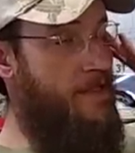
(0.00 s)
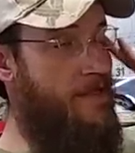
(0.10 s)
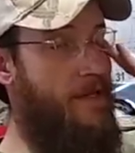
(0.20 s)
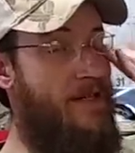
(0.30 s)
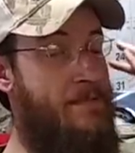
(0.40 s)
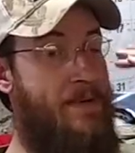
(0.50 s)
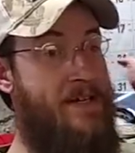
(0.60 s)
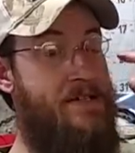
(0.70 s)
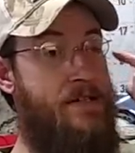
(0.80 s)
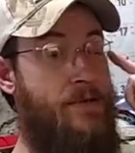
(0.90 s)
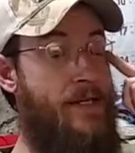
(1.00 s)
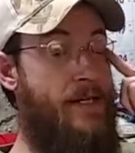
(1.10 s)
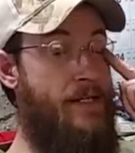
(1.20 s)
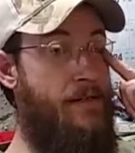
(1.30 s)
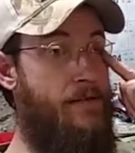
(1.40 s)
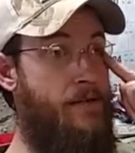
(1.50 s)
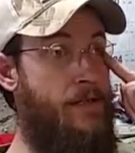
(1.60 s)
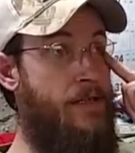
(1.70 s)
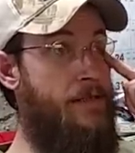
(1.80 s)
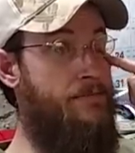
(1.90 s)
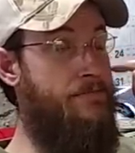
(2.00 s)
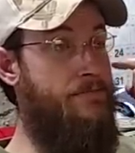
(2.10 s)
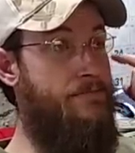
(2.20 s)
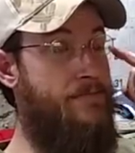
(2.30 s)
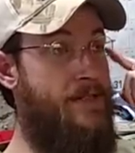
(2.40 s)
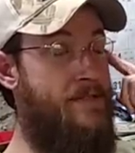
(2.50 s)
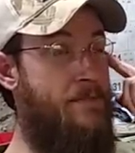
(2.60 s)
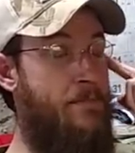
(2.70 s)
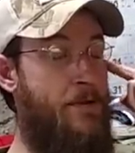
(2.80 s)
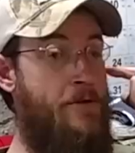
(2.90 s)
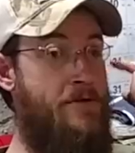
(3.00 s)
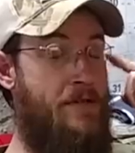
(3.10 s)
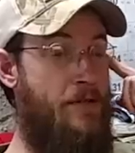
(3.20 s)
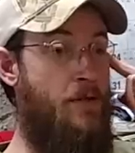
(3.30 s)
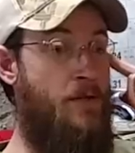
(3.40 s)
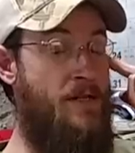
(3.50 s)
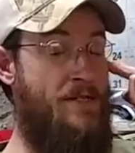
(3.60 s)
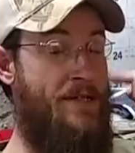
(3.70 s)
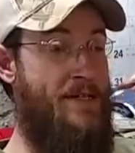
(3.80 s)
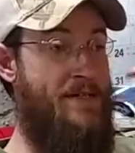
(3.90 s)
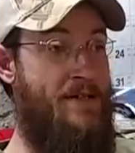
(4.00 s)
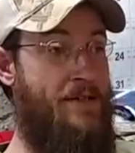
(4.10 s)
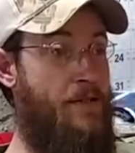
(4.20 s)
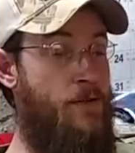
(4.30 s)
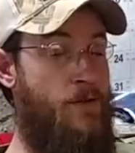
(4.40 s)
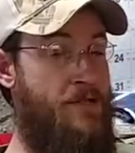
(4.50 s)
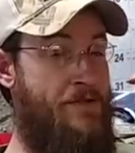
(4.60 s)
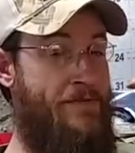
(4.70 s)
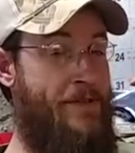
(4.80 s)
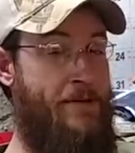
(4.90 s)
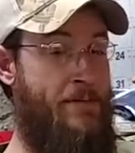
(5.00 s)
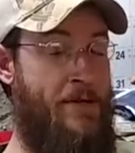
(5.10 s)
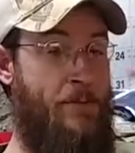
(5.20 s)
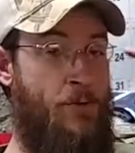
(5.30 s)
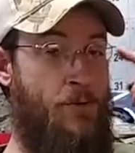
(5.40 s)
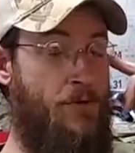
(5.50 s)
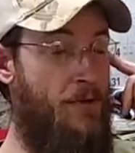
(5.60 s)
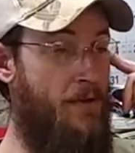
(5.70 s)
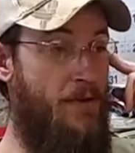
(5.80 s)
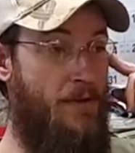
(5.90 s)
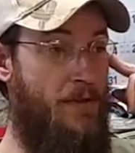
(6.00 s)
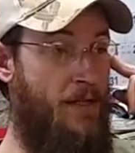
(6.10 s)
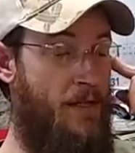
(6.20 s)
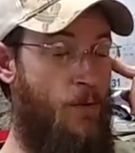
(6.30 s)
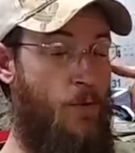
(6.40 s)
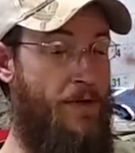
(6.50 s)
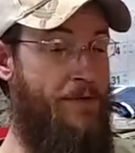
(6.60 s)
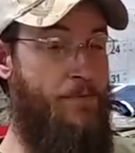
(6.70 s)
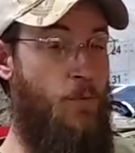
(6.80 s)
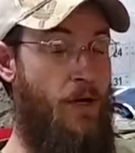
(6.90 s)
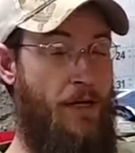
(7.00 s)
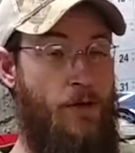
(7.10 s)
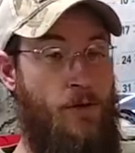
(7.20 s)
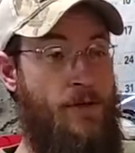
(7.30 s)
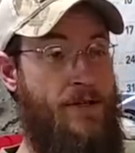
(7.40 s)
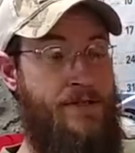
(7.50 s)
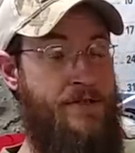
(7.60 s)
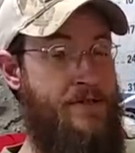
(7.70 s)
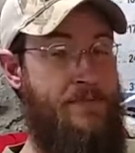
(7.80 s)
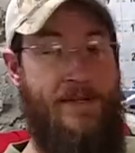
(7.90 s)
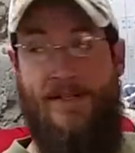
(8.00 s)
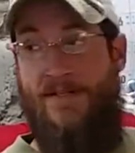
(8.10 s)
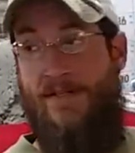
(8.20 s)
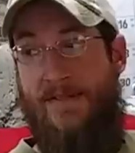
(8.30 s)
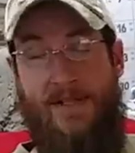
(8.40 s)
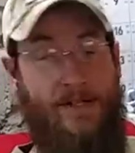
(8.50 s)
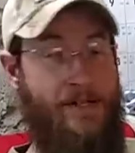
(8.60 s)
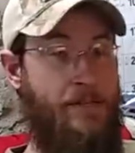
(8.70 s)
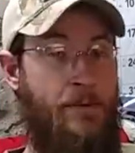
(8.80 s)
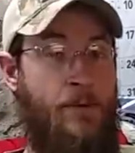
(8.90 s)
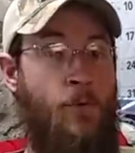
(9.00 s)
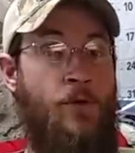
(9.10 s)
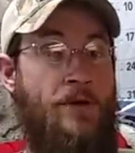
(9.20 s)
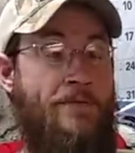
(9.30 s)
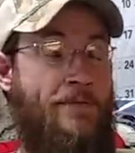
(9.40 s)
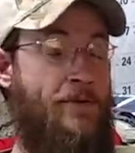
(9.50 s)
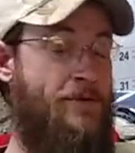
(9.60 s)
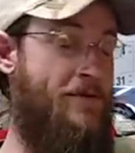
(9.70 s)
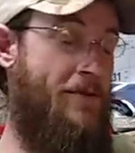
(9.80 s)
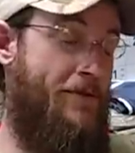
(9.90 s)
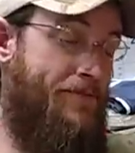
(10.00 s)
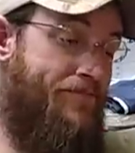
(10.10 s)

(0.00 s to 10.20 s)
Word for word: So that's basically it. Uh, pros and cons like I said the cons are very minimal uh, one one con is just because I like to burn wood in the fall so